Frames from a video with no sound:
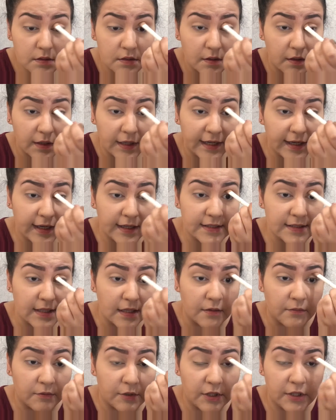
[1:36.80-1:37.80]
So like I
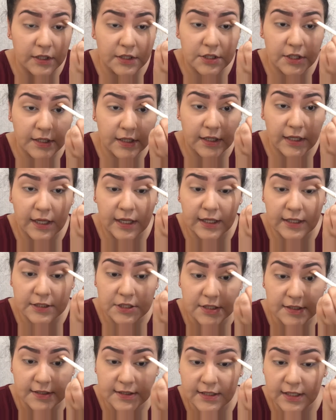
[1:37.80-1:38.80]
said, really trying to get
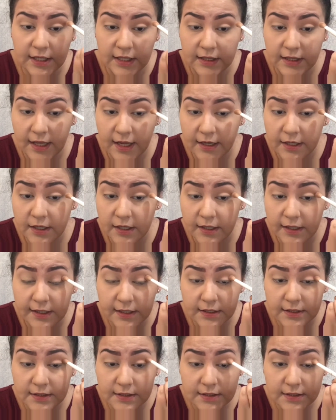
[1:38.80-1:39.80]
just in that
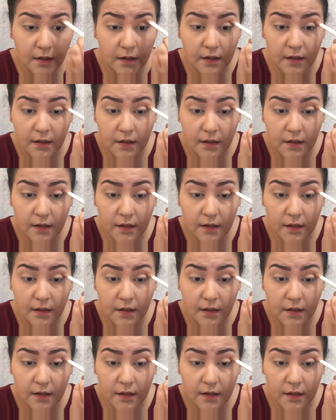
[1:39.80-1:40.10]
crease.